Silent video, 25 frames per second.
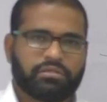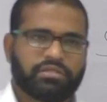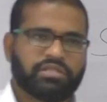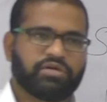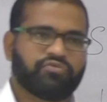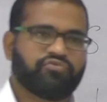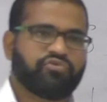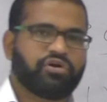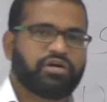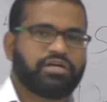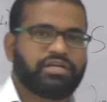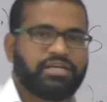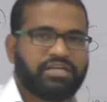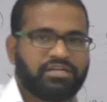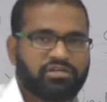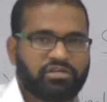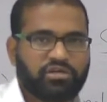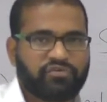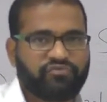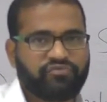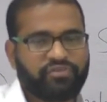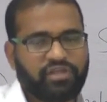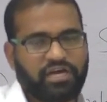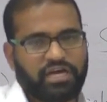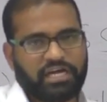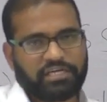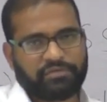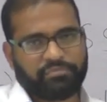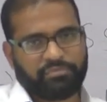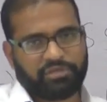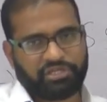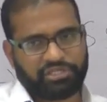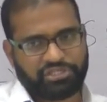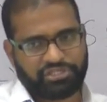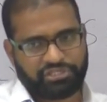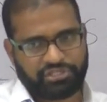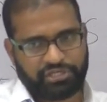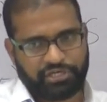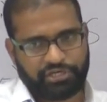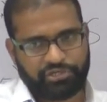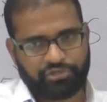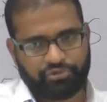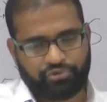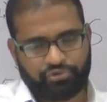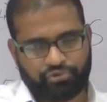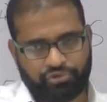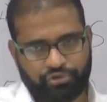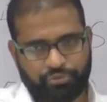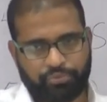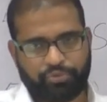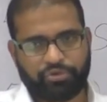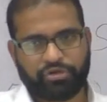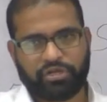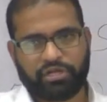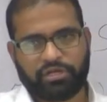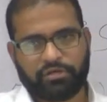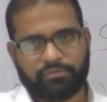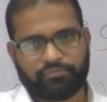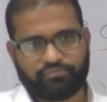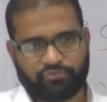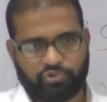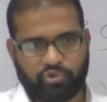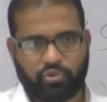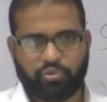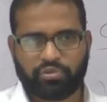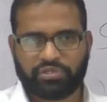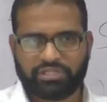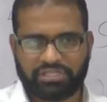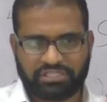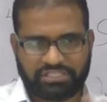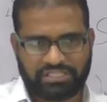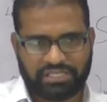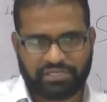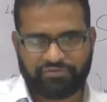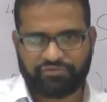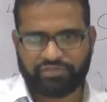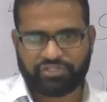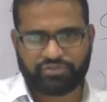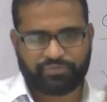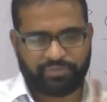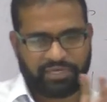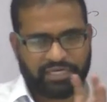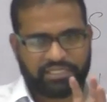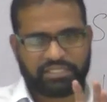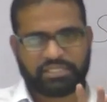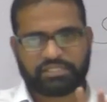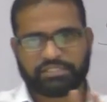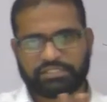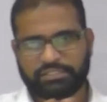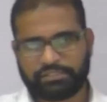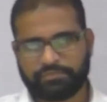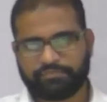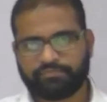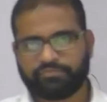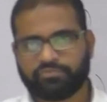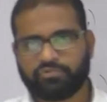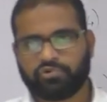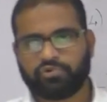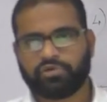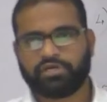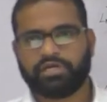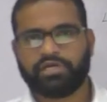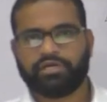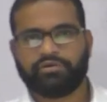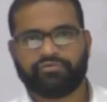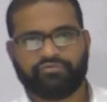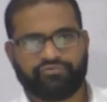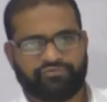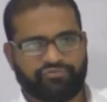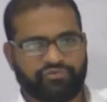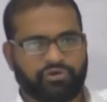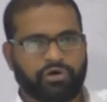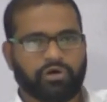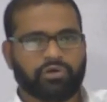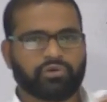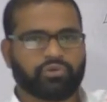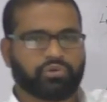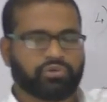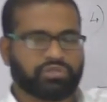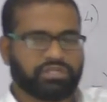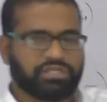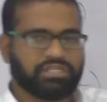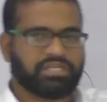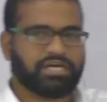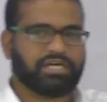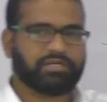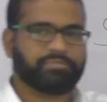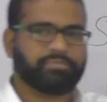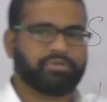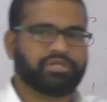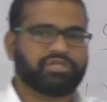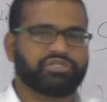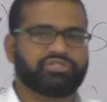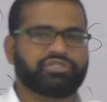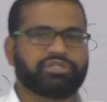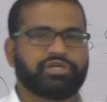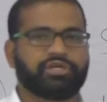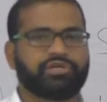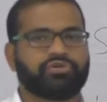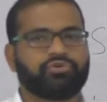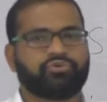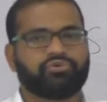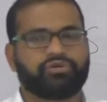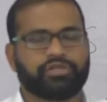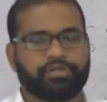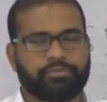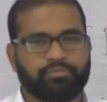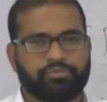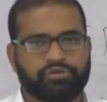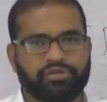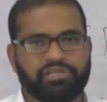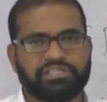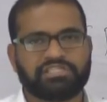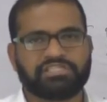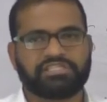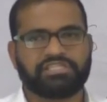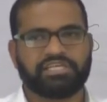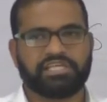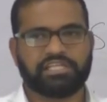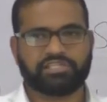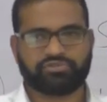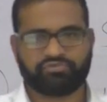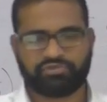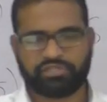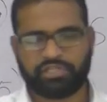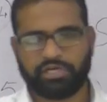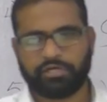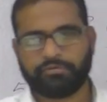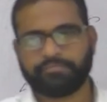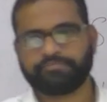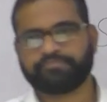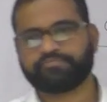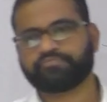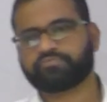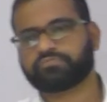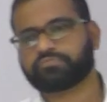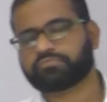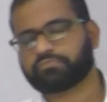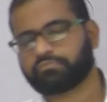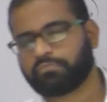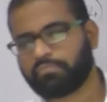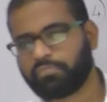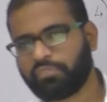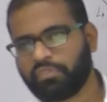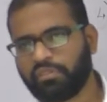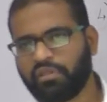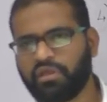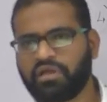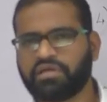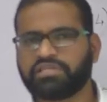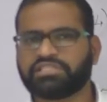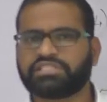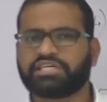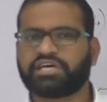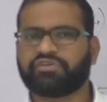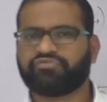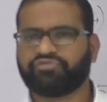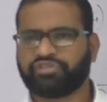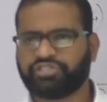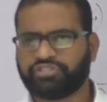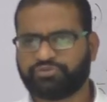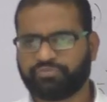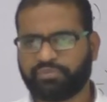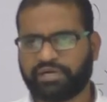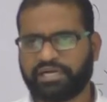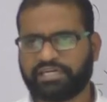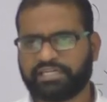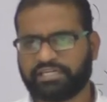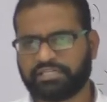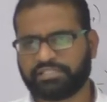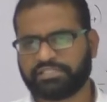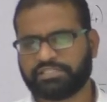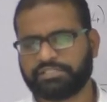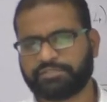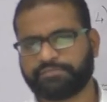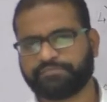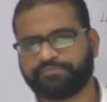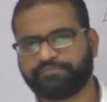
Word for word: the verdict of the administrative tribunal over the service matters okay we all know that the administrative tribunals deals with the service matters